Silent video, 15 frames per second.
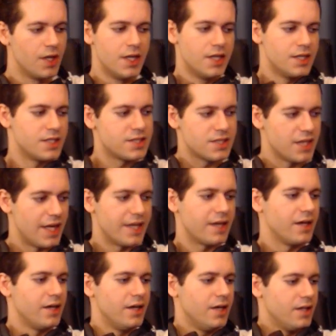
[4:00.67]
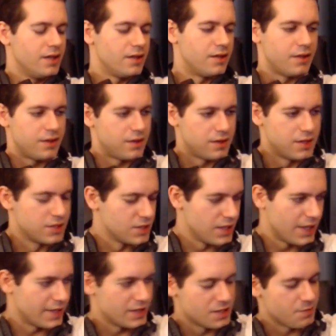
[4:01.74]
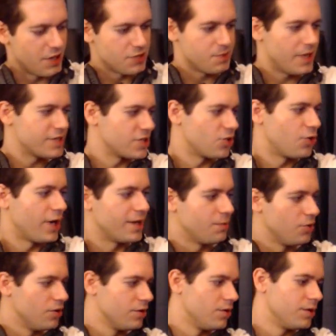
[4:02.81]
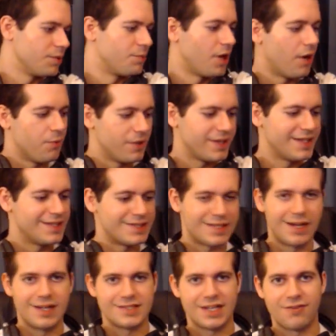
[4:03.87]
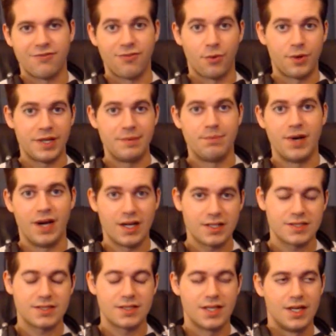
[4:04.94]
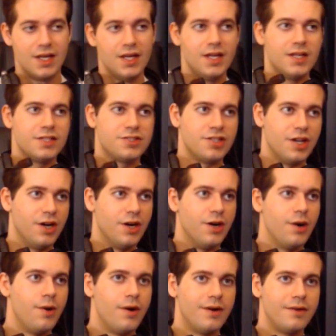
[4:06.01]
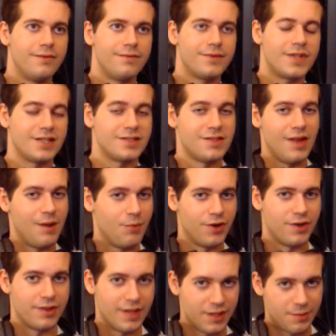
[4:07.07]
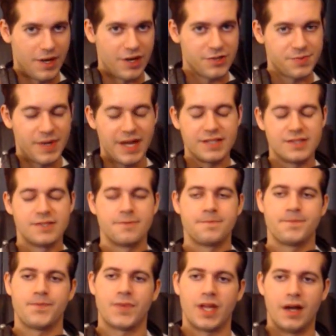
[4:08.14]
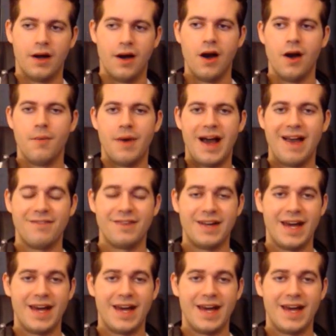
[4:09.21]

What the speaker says: This mouse pad's incredible. The only problem with it is it costs like $40, so it costs a lot more than other mouse pads. I haven't